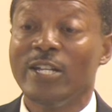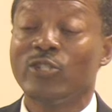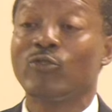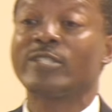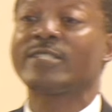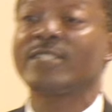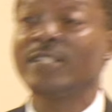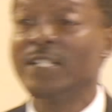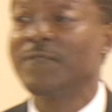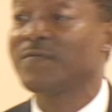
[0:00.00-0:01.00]
to
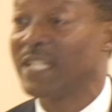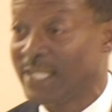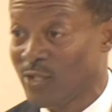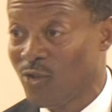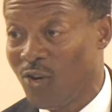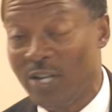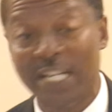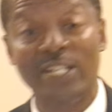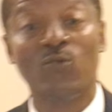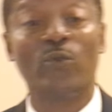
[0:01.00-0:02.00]
serve this God
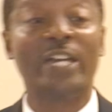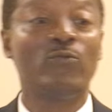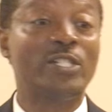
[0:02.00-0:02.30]
in the way in